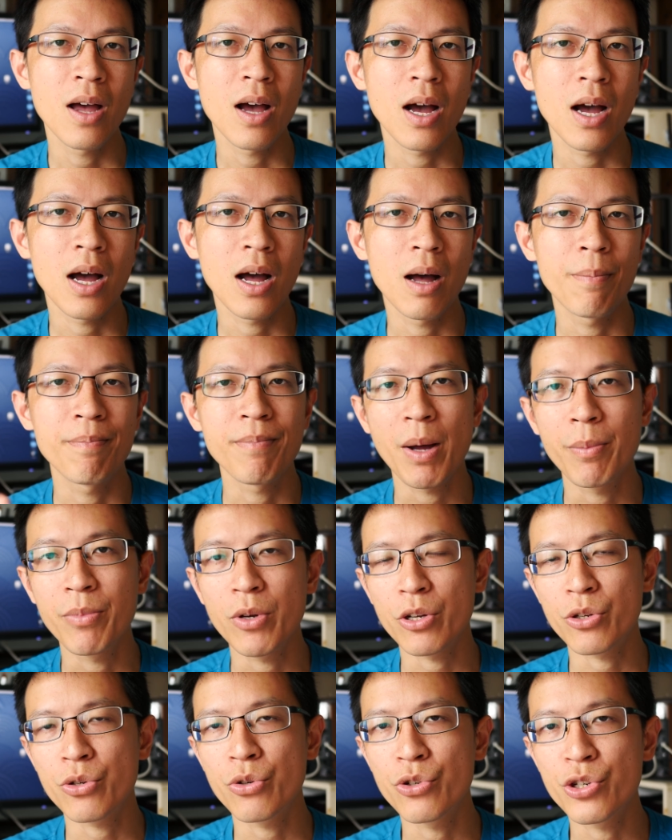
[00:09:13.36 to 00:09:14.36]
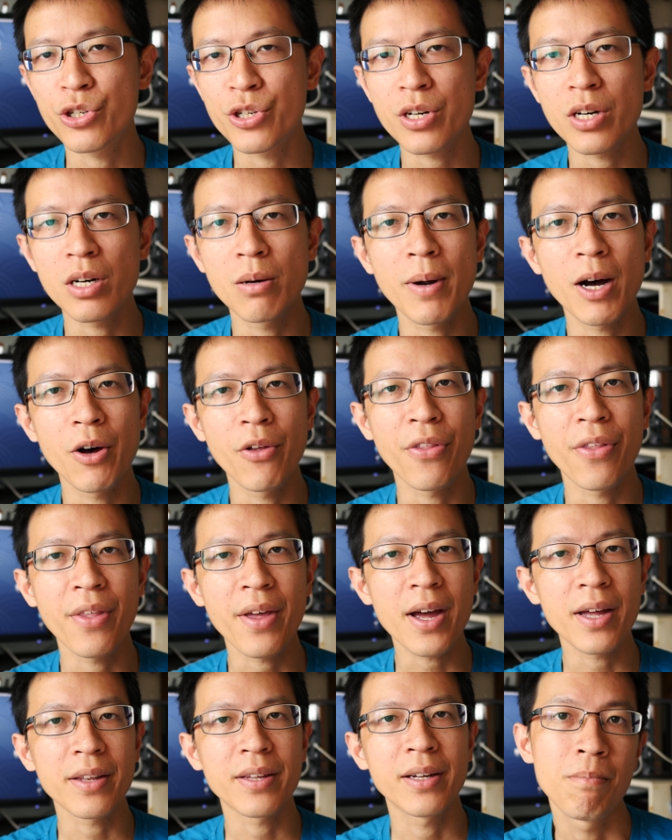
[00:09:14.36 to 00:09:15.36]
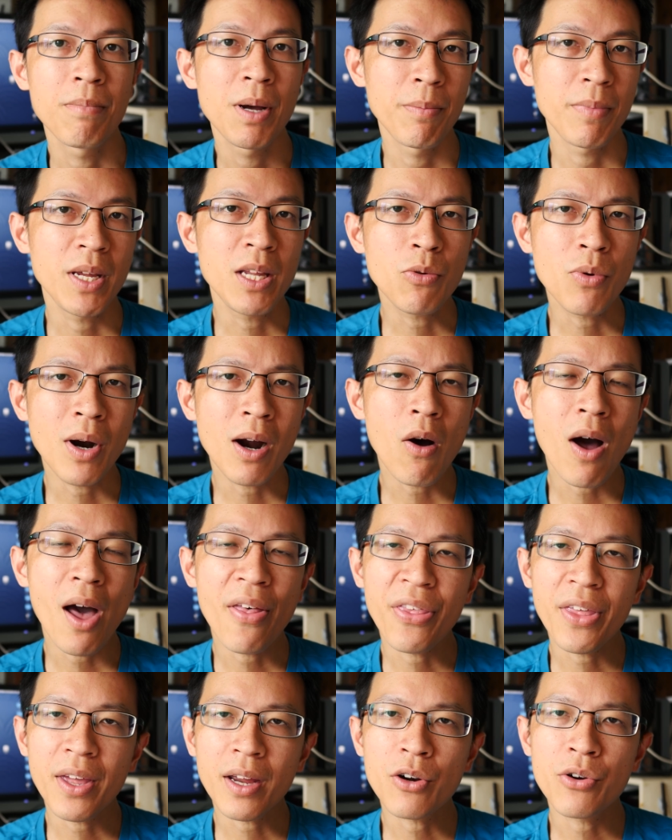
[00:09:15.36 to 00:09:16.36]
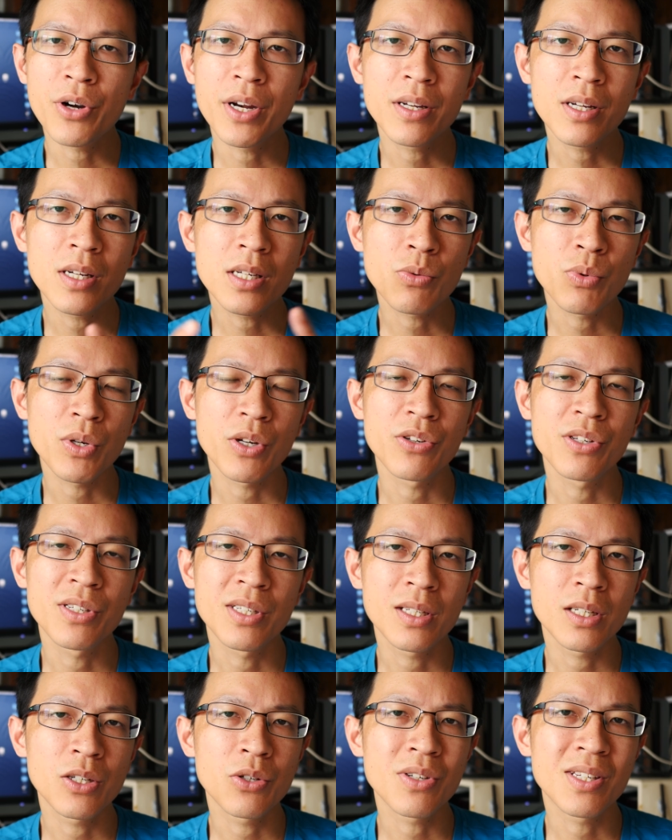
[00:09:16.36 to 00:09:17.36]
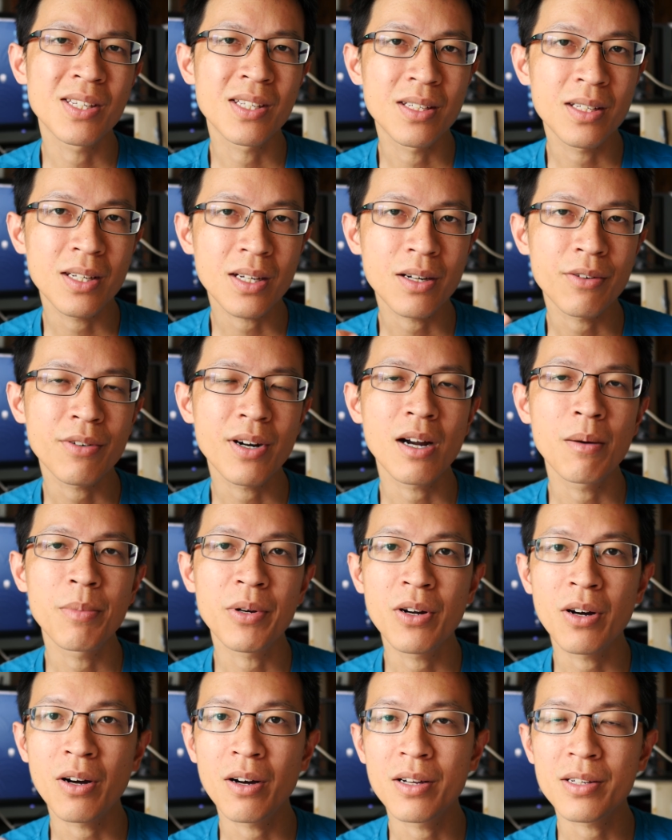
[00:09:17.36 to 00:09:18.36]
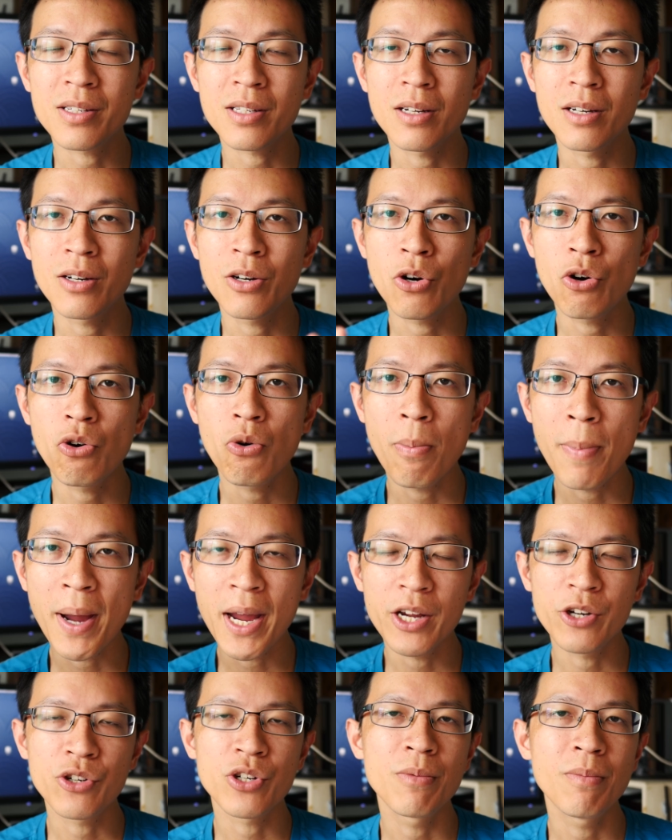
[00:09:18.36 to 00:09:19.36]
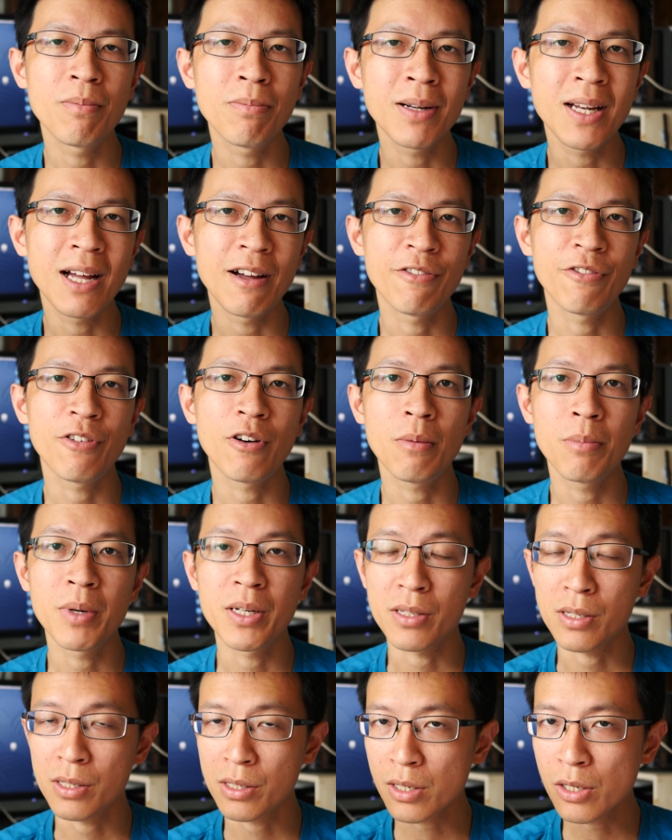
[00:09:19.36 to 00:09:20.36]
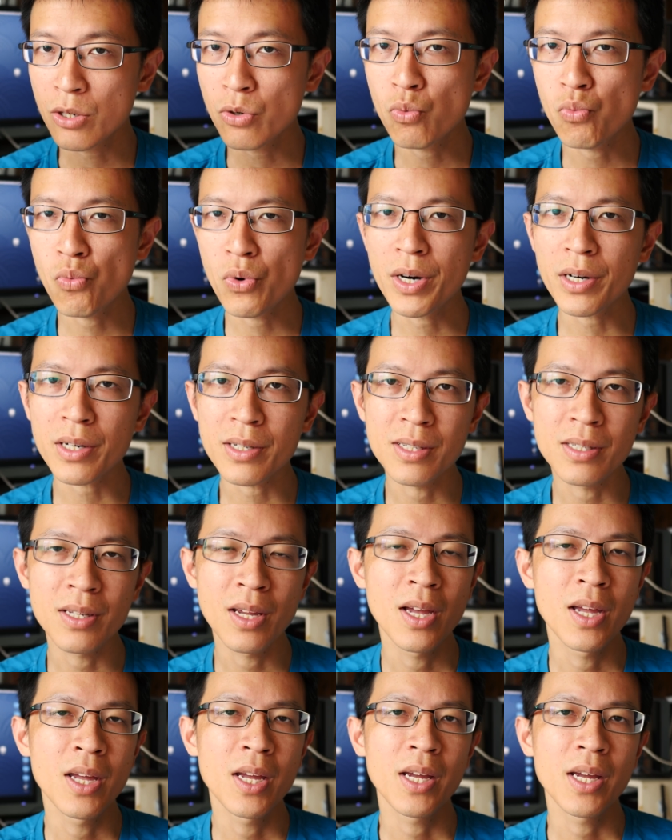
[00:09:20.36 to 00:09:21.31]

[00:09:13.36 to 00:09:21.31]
I'm not too sure about that. But meanwhile, I think creators will still stick around because the whole Patreon platform, it still works.